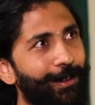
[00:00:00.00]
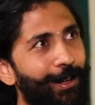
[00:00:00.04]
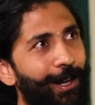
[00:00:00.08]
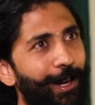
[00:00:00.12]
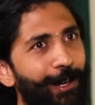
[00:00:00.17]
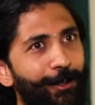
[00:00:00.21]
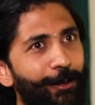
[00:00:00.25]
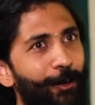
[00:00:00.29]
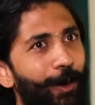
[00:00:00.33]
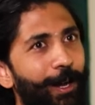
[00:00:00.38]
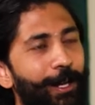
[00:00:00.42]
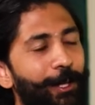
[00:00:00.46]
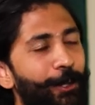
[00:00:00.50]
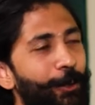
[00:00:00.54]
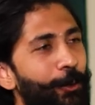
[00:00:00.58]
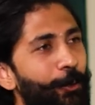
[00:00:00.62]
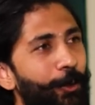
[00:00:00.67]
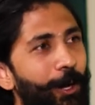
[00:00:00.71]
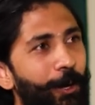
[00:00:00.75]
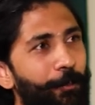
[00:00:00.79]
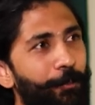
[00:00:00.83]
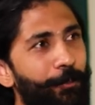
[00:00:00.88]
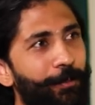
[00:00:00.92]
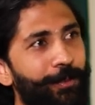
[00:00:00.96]
I
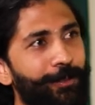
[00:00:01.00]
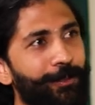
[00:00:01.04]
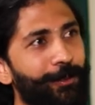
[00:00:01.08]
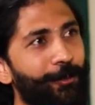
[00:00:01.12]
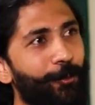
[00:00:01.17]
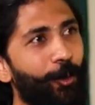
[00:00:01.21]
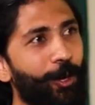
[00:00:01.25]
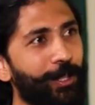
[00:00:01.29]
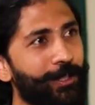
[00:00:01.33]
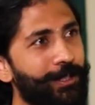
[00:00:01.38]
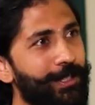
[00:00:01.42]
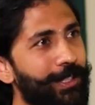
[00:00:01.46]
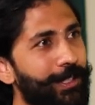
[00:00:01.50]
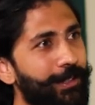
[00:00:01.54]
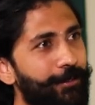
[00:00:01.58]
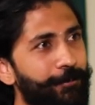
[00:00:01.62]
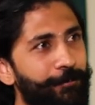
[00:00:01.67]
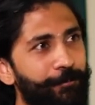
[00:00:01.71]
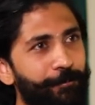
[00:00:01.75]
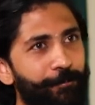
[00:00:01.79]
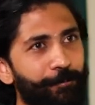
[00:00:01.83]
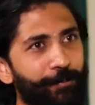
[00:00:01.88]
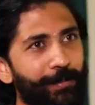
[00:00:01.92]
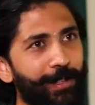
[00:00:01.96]
grew up watching
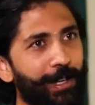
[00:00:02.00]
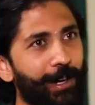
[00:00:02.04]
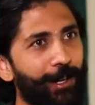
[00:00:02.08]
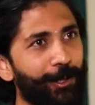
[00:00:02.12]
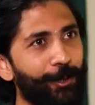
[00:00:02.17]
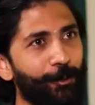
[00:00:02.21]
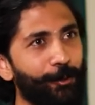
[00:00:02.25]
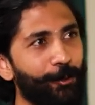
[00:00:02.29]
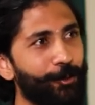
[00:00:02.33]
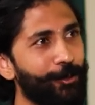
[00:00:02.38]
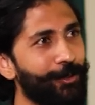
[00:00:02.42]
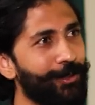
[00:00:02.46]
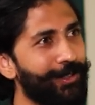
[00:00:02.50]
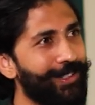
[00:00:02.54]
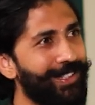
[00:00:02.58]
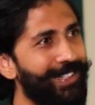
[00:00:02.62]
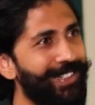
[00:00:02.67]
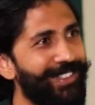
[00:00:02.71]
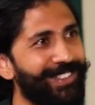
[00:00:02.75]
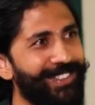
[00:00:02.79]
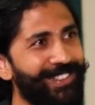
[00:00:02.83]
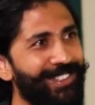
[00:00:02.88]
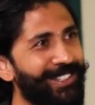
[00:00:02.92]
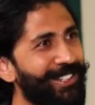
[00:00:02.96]
cartoons
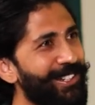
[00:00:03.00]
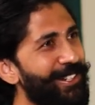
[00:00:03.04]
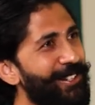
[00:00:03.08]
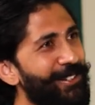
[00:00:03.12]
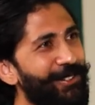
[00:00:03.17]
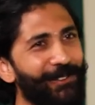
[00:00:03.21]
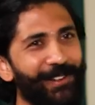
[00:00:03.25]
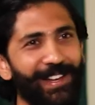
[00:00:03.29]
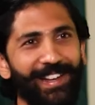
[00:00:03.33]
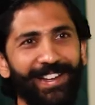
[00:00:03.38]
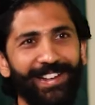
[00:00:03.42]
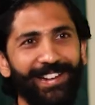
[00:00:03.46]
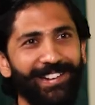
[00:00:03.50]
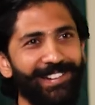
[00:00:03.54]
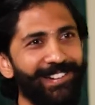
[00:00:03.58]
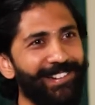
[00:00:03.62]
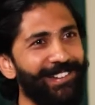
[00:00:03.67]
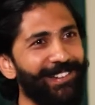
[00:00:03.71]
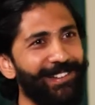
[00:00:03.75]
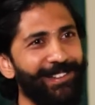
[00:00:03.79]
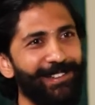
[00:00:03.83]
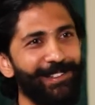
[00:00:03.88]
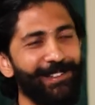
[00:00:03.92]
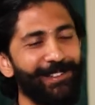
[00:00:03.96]
where,
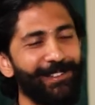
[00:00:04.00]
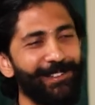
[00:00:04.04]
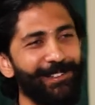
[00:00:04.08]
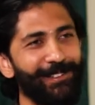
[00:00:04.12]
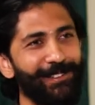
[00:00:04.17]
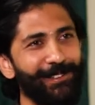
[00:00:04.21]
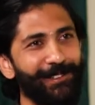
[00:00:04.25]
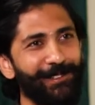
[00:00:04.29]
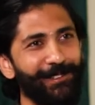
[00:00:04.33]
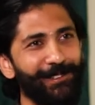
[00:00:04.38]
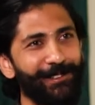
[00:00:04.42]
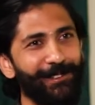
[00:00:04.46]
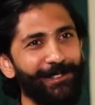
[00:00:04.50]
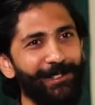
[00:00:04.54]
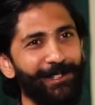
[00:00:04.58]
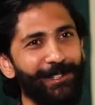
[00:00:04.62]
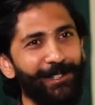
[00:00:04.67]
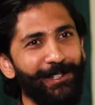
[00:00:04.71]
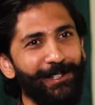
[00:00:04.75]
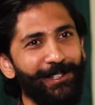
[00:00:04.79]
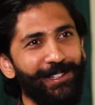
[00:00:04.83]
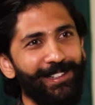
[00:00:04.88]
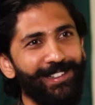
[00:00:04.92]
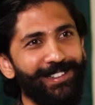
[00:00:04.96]
you know,
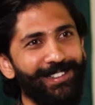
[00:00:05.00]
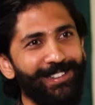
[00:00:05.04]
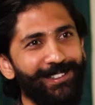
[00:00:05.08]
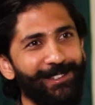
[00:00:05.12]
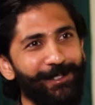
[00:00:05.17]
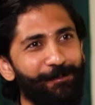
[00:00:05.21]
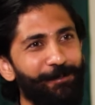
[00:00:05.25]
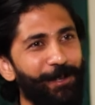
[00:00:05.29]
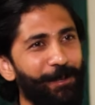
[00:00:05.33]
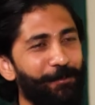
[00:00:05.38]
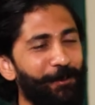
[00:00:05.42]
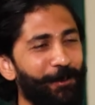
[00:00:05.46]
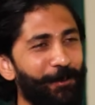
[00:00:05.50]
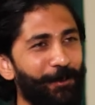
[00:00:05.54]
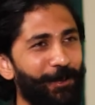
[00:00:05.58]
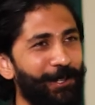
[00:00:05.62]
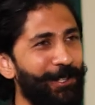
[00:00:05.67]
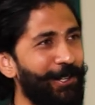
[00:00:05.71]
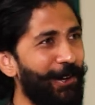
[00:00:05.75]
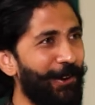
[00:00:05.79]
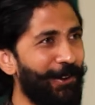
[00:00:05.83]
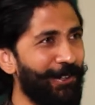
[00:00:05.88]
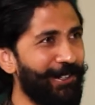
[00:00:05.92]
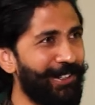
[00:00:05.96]
if people would
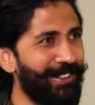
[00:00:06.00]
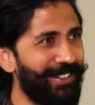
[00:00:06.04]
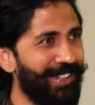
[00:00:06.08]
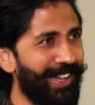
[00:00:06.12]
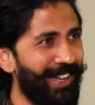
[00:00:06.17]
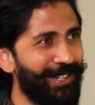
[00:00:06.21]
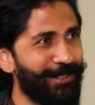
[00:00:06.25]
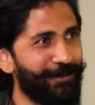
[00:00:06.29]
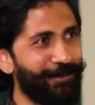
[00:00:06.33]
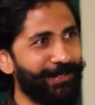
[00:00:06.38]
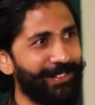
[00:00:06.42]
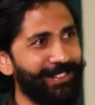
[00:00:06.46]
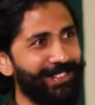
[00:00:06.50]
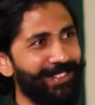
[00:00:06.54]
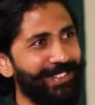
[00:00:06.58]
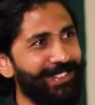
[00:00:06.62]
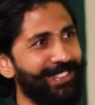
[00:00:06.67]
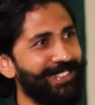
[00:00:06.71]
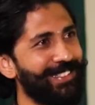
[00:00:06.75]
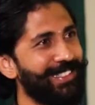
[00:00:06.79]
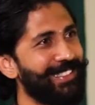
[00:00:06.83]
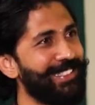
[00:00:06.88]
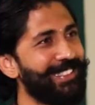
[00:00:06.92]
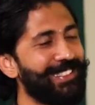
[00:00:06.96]
talk to the
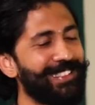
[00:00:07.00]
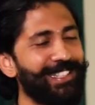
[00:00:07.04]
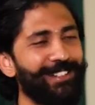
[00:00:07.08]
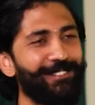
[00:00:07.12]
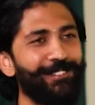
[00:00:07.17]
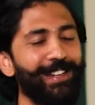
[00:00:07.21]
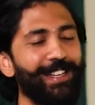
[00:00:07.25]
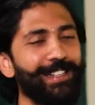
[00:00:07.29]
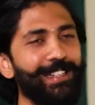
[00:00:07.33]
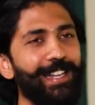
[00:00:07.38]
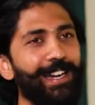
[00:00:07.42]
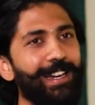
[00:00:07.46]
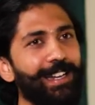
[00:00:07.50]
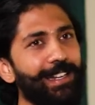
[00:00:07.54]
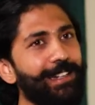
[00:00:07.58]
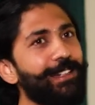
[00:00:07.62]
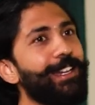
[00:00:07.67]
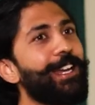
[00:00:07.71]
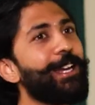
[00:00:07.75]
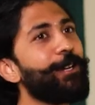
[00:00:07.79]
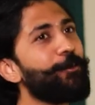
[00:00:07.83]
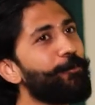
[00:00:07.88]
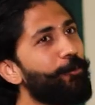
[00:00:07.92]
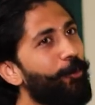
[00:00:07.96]
animals and stuff like that. And
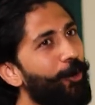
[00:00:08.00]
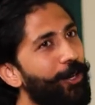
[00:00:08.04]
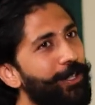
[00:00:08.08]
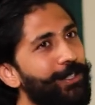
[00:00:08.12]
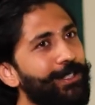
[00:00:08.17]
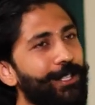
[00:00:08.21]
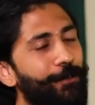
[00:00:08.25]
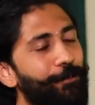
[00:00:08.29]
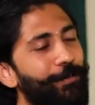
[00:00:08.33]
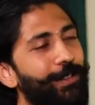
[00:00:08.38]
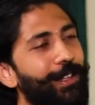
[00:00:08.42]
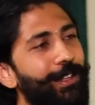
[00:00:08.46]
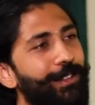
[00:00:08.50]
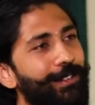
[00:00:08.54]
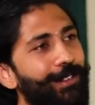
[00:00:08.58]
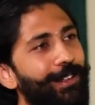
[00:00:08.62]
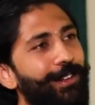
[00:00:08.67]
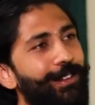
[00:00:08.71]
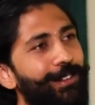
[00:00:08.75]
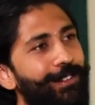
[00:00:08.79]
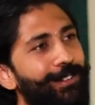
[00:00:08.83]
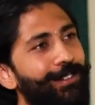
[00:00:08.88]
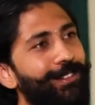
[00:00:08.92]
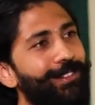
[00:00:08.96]
it was something
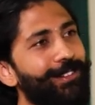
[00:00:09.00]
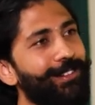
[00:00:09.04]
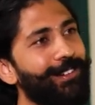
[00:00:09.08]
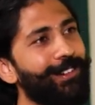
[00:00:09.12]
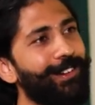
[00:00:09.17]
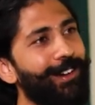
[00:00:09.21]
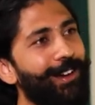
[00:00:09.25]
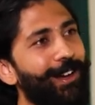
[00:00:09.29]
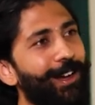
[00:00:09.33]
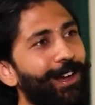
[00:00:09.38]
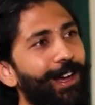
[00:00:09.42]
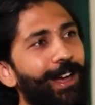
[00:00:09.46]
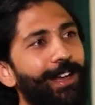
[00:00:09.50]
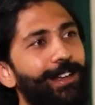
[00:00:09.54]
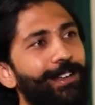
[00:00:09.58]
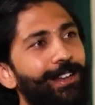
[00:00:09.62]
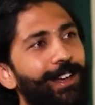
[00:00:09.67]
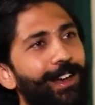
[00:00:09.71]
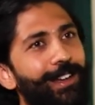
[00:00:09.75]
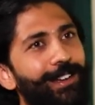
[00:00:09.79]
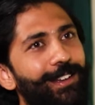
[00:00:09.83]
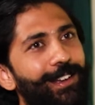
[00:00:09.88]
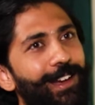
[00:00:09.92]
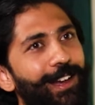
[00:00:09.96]
that
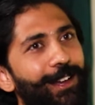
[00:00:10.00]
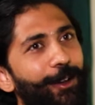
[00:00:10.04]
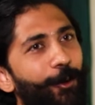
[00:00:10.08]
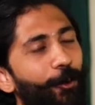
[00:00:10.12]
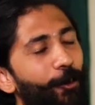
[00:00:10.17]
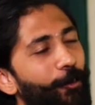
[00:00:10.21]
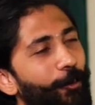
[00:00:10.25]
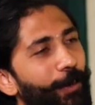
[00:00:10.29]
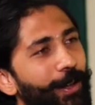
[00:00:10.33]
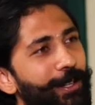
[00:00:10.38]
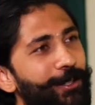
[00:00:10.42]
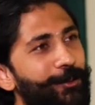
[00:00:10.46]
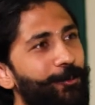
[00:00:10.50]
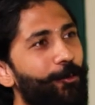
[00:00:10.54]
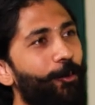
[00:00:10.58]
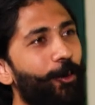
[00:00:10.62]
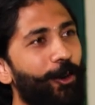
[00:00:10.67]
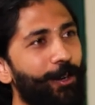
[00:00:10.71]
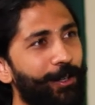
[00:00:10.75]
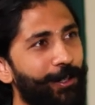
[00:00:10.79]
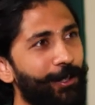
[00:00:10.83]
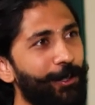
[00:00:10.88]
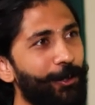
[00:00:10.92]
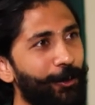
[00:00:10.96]
I always
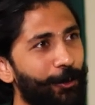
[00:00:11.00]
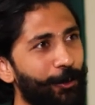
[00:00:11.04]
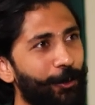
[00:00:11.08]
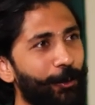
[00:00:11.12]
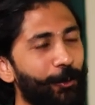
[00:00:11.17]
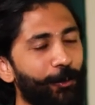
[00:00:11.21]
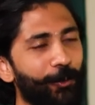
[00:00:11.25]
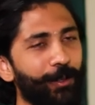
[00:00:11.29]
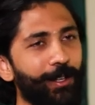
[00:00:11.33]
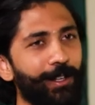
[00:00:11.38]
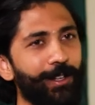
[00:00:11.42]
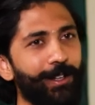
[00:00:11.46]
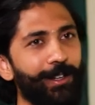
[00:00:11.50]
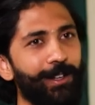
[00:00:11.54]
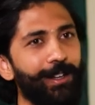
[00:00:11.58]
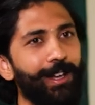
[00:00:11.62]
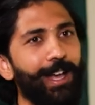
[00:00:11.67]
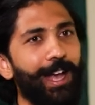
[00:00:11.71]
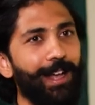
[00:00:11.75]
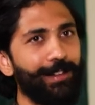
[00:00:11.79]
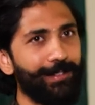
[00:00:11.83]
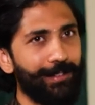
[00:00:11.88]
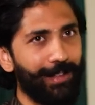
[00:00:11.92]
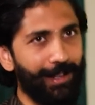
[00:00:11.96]
wanted to do.
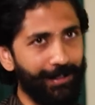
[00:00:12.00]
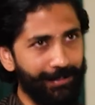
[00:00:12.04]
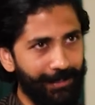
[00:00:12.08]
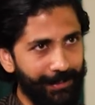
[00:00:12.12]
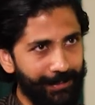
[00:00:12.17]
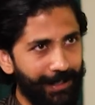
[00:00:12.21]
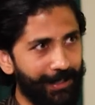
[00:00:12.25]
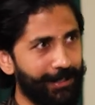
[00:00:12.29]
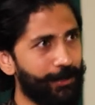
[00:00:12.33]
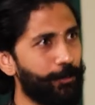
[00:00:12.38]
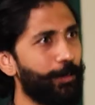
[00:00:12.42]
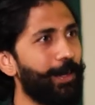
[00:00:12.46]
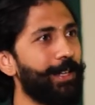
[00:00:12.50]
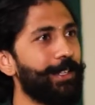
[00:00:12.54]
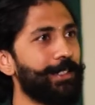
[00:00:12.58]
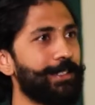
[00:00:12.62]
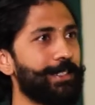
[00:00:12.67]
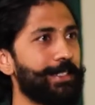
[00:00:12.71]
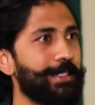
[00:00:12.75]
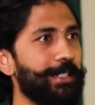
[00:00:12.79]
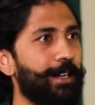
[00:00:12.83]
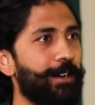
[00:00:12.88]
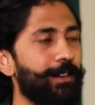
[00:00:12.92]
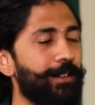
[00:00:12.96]
And I think that's where it
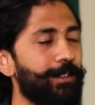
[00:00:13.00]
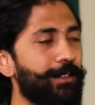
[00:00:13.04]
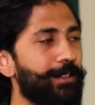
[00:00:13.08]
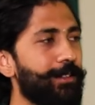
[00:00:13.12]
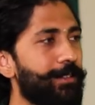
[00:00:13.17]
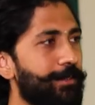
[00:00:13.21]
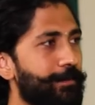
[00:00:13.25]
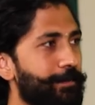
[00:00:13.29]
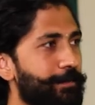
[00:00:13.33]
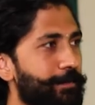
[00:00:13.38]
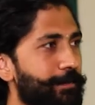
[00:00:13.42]
started.